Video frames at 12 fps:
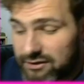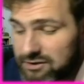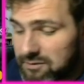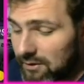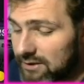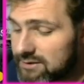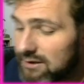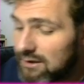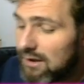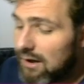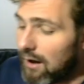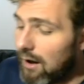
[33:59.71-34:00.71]
to be honest,
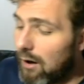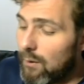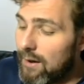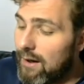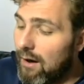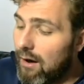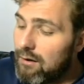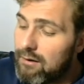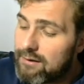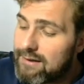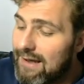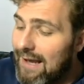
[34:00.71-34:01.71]
we are
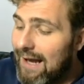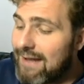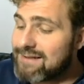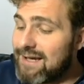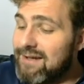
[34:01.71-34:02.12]
looking at an